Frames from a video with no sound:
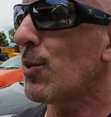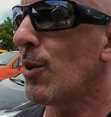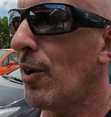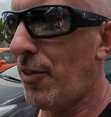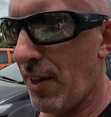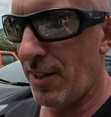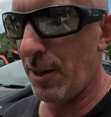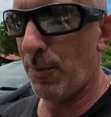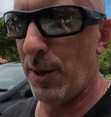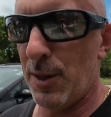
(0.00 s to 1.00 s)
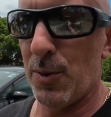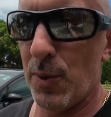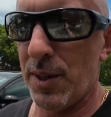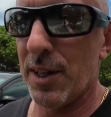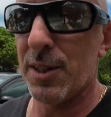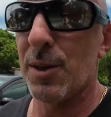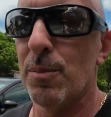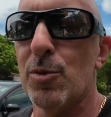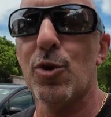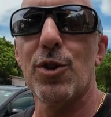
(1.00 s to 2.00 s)
to an authentic place so we can get
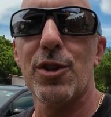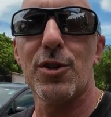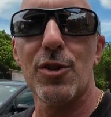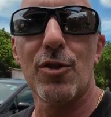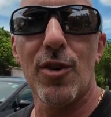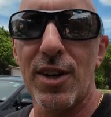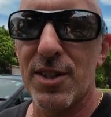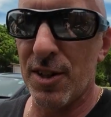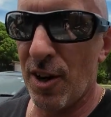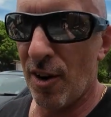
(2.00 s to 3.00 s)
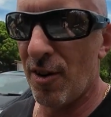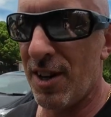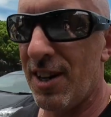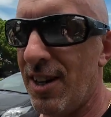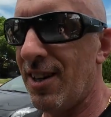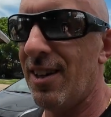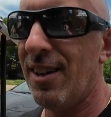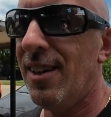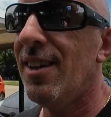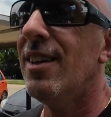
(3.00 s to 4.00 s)
some traditional rice and curry here.
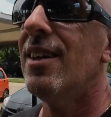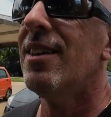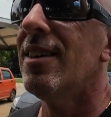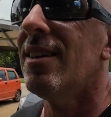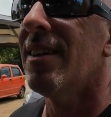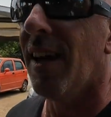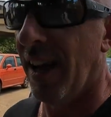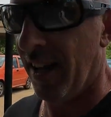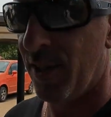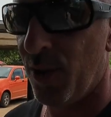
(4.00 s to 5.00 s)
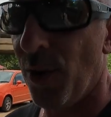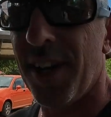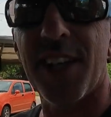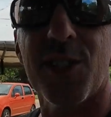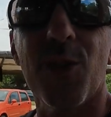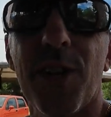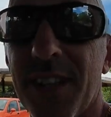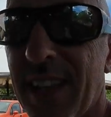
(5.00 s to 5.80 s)
And I saw next door that